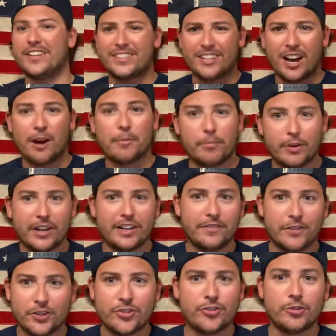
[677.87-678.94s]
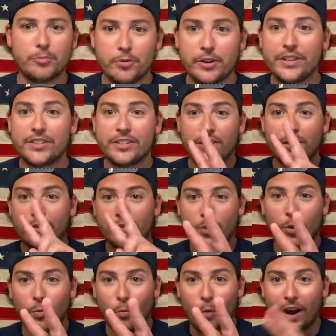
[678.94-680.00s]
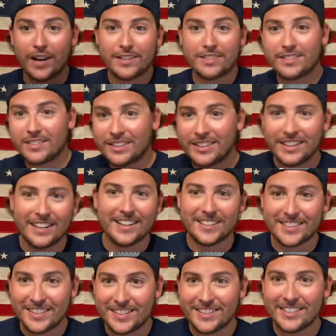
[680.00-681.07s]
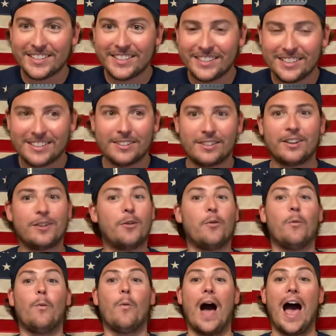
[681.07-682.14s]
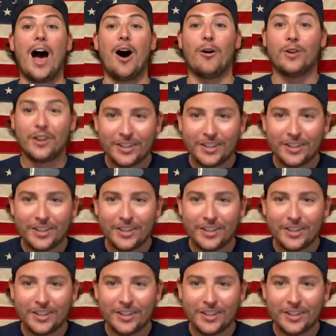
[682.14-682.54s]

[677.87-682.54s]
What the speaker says: Tom Brady versus Drew Brees twice in the season. Wow.